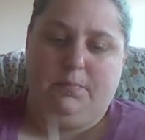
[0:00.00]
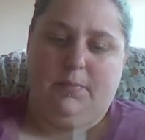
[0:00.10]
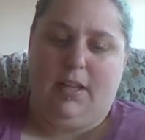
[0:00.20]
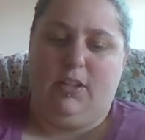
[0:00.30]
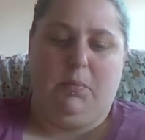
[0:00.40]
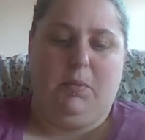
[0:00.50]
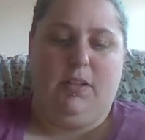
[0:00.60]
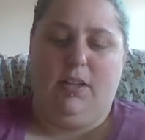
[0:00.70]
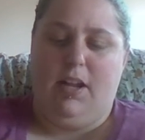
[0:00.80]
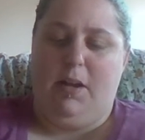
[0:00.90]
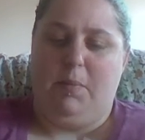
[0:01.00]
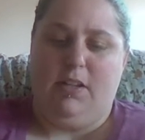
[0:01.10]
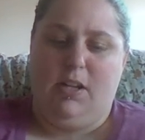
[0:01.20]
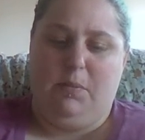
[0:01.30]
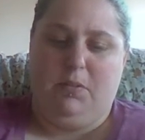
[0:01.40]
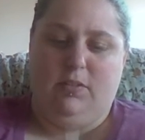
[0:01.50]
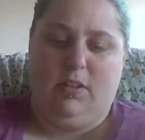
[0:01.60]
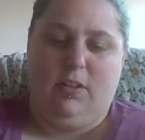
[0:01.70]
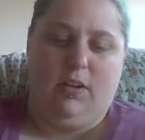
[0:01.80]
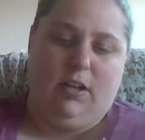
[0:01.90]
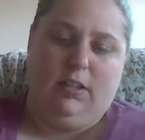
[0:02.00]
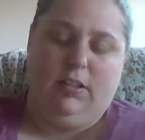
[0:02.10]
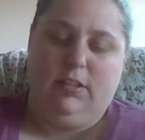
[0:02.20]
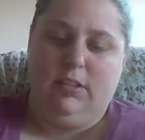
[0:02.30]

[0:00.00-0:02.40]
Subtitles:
Actually, I'm going to tell you how many chapters there are.